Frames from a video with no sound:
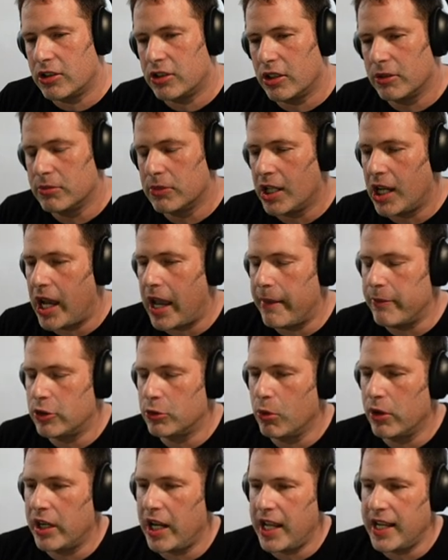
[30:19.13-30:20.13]

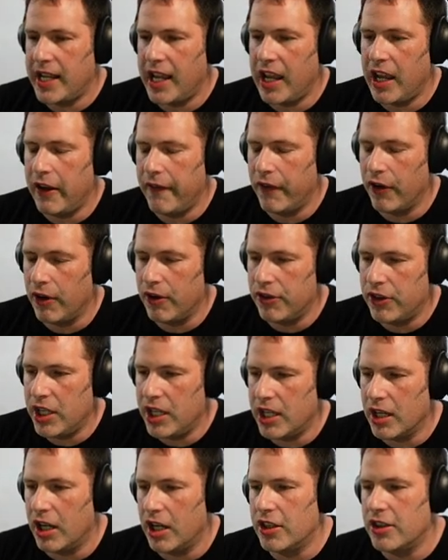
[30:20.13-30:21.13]
sometimes when I gave her
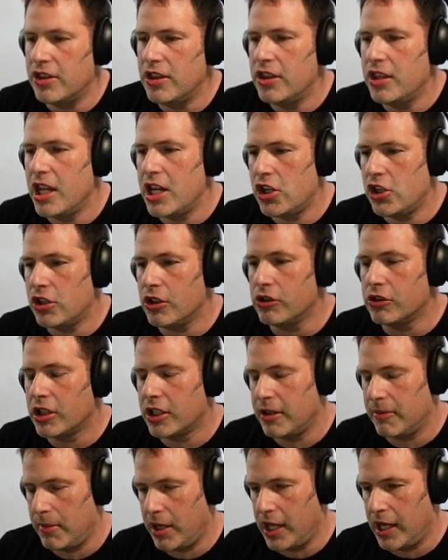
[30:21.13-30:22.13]
the initial
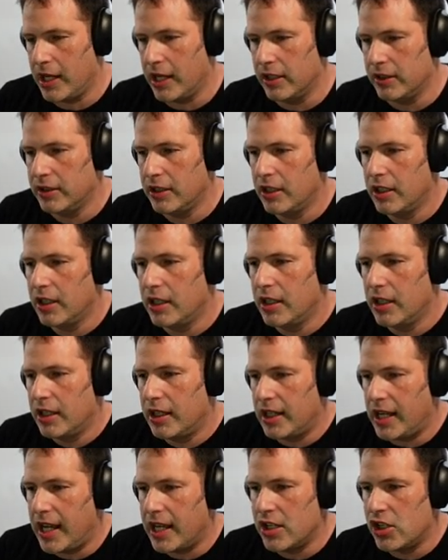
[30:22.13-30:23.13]
command
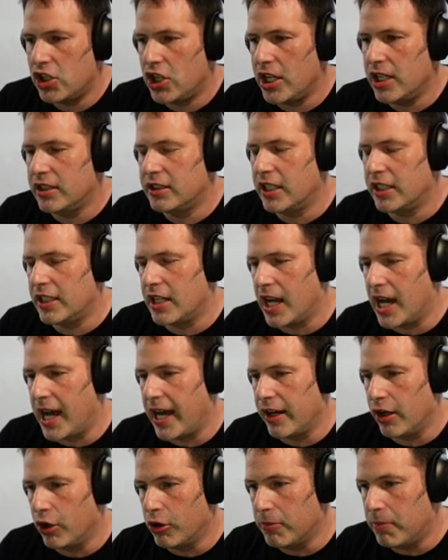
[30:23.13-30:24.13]
and she did
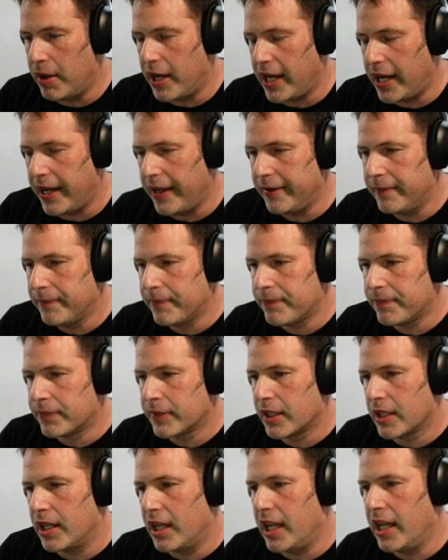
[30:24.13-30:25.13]
not obey,
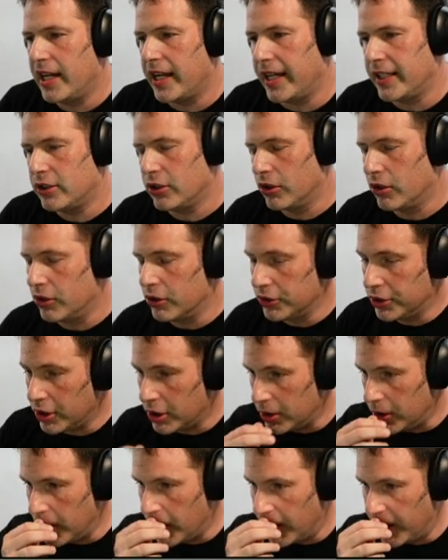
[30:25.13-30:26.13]
and I told
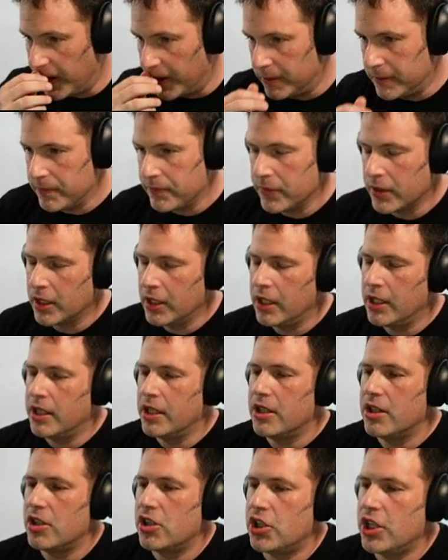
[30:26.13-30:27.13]
her no,
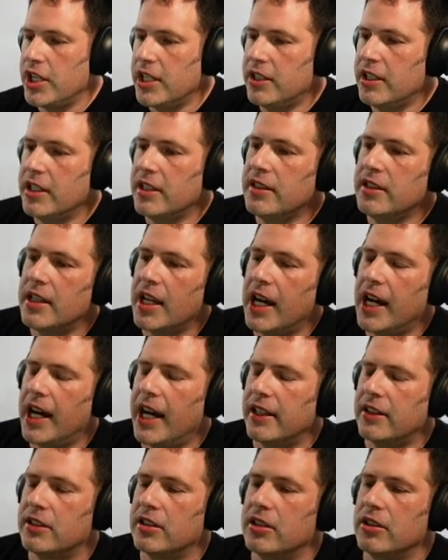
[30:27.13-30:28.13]
she did
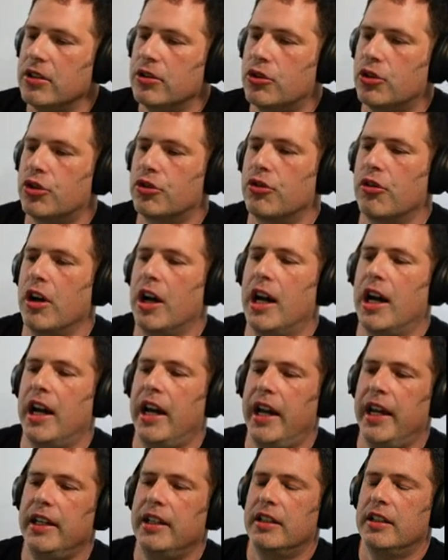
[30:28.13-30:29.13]
not
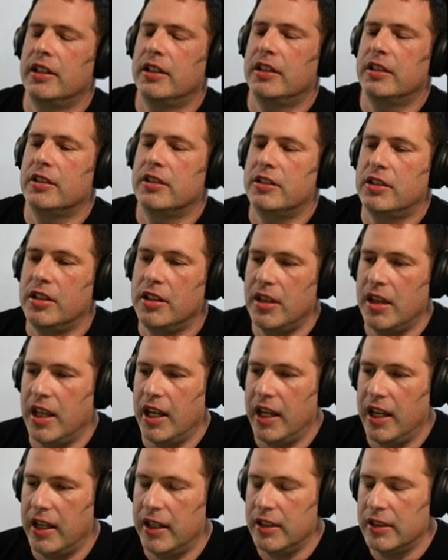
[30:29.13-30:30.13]
try to
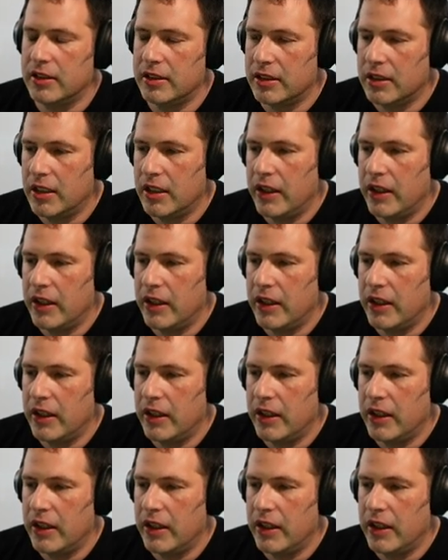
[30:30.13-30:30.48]
then